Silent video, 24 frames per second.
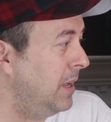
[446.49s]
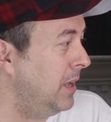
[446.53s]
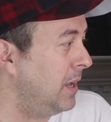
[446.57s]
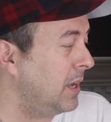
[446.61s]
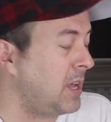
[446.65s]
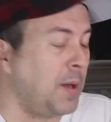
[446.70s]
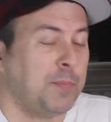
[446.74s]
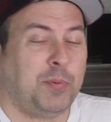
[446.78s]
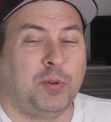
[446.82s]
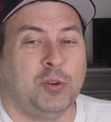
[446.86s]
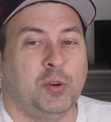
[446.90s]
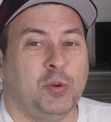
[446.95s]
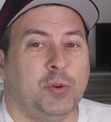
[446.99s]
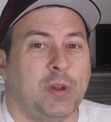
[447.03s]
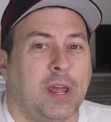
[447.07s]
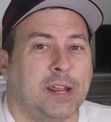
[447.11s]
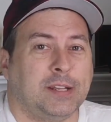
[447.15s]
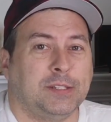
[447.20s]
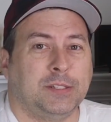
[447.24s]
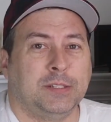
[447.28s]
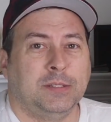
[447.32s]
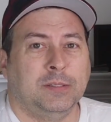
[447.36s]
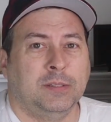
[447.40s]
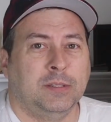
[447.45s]
A couple new
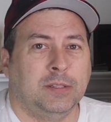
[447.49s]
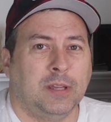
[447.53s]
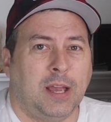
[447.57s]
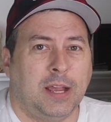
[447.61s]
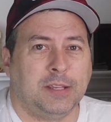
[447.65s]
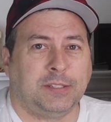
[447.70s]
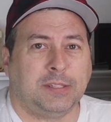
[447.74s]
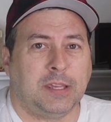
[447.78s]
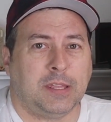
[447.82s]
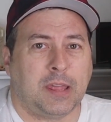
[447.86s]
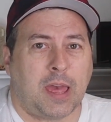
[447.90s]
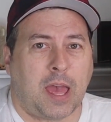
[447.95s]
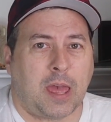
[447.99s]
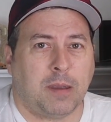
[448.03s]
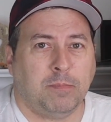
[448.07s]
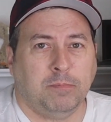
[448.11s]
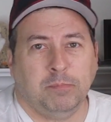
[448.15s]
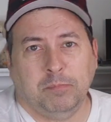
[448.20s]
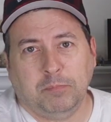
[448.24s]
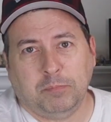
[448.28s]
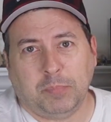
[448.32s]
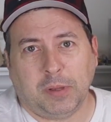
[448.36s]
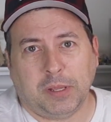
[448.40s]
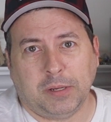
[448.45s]
dice. I see
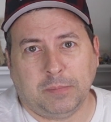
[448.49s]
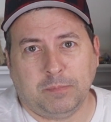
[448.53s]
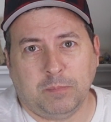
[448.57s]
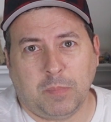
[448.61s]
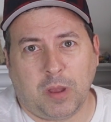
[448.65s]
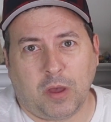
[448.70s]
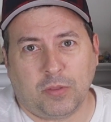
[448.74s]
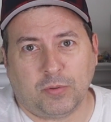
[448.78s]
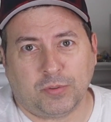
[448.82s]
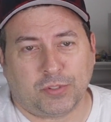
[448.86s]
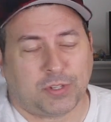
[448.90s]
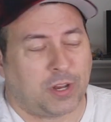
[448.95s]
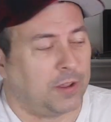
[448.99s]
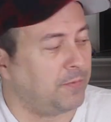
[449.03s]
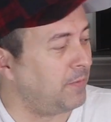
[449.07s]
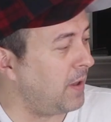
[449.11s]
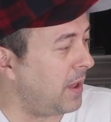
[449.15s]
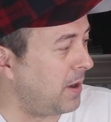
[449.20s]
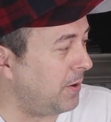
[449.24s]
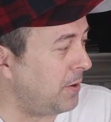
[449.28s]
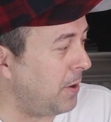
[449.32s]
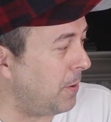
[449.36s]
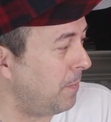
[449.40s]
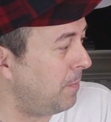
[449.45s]
that, but other stuff,
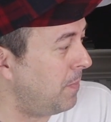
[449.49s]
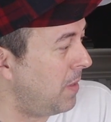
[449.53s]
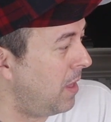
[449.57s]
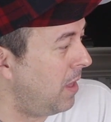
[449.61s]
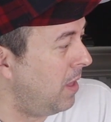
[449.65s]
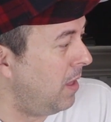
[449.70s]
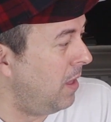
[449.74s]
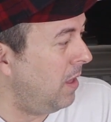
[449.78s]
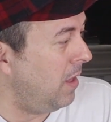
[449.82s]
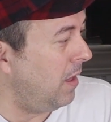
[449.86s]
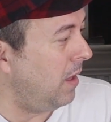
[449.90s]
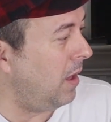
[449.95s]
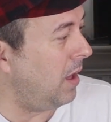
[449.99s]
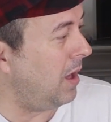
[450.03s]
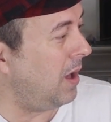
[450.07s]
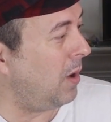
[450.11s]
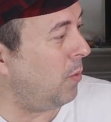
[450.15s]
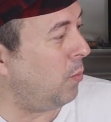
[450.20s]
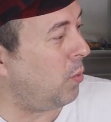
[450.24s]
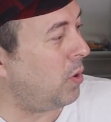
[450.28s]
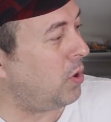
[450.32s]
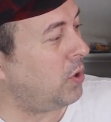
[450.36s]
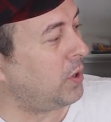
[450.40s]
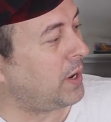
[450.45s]
I don't know.
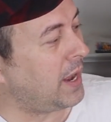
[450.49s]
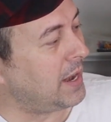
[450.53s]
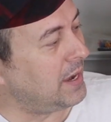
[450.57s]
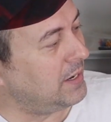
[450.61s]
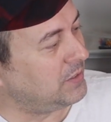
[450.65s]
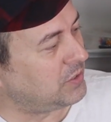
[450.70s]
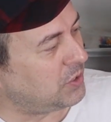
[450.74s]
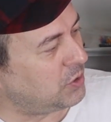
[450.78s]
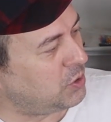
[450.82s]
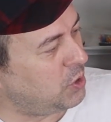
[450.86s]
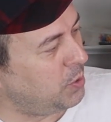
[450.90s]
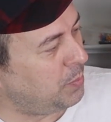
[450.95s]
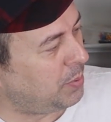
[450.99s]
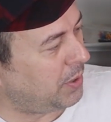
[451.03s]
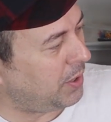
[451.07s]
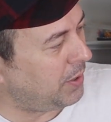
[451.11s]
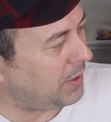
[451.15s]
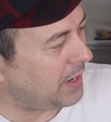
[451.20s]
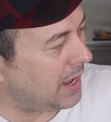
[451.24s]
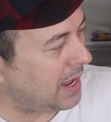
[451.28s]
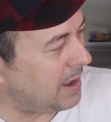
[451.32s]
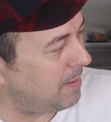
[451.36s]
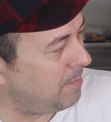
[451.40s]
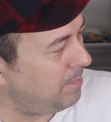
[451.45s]
Watergate is a 2-player
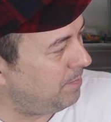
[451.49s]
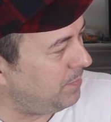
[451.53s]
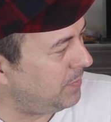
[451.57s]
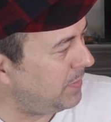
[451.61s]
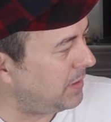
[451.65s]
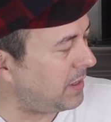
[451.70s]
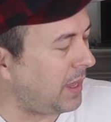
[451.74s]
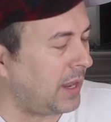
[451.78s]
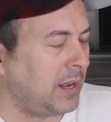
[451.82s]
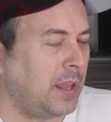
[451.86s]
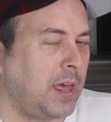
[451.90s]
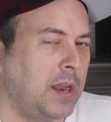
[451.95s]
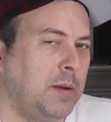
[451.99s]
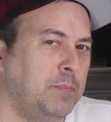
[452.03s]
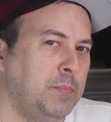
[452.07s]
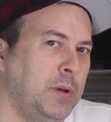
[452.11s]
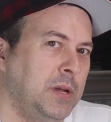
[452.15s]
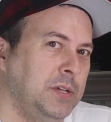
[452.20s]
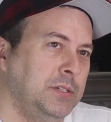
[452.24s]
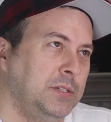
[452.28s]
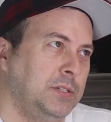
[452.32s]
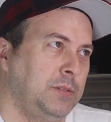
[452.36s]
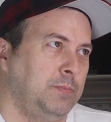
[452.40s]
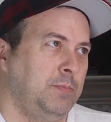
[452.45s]
game. Got a lot of
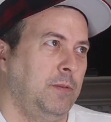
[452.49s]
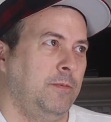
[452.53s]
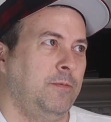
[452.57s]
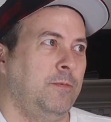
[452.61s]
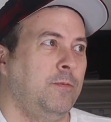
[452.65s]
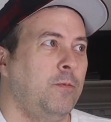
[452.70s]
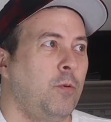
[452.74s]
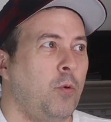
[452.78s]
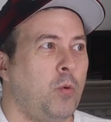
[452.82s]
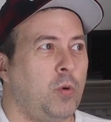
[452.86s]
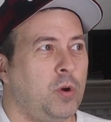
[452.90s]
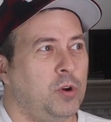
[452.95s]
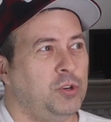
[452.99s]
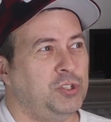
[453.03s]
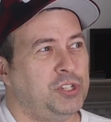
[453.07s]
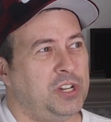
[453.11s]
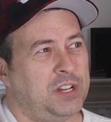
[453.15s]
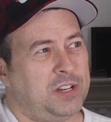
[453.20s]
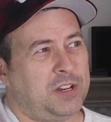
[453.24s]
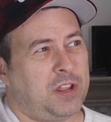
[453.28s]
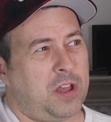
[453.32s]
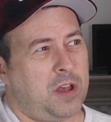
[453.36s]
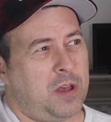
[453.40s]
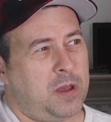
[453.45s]
buzz before
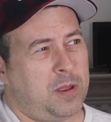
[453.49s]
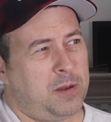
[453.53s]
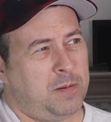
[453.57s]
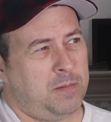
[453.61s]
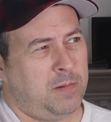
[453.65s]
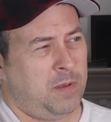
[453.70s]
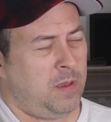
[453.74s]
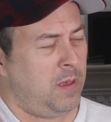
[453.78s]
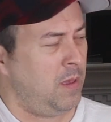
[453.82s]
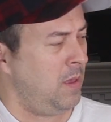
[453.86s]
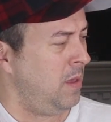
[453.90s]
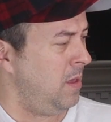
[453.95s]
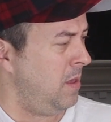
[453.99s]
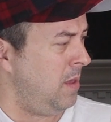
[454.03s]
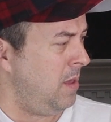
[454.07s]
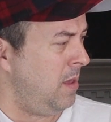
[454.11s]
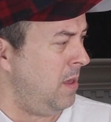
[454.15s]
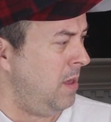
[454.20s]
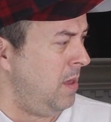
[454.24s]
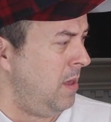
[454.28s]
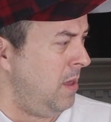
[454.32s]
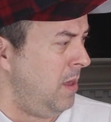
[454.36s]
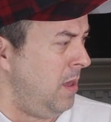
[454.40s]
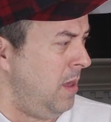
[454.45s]
Gen Con.
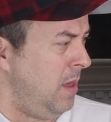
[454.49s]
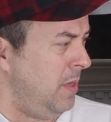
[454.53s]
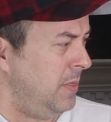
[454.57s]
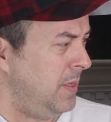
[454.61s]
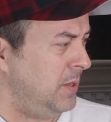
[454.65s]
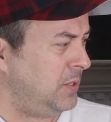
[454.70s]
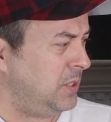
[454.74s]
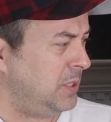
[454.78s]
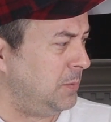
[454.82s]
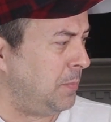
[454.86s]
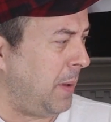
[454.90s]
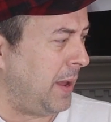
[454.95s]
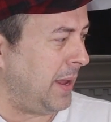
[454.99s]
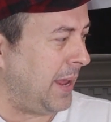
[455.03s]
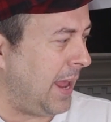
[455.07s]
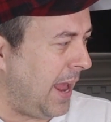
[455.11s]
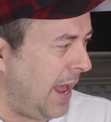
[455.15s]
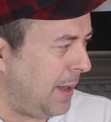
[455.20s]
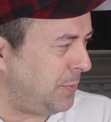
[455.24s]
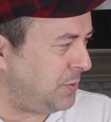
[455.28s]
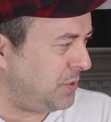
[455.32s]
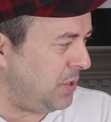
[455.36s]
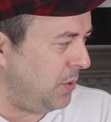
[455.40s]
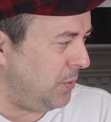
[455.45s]
This is by
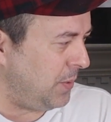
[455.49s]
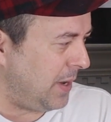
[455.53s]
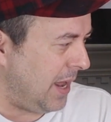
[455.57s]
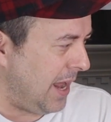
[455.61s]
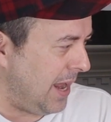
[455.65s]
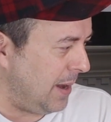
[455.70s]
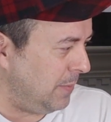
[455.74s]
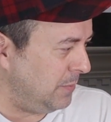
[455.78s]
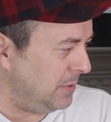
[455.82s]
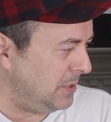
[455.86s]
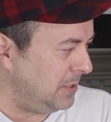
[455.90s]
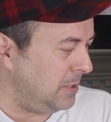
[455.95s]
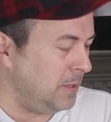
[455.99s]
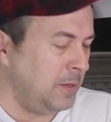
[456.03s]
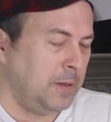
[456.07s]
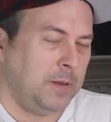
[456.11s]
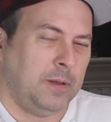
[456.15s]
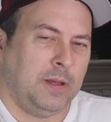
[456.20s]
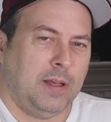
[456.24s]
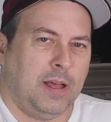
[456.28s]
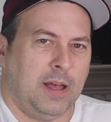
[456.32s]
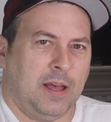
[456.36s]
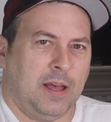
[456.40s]
Capstone Games.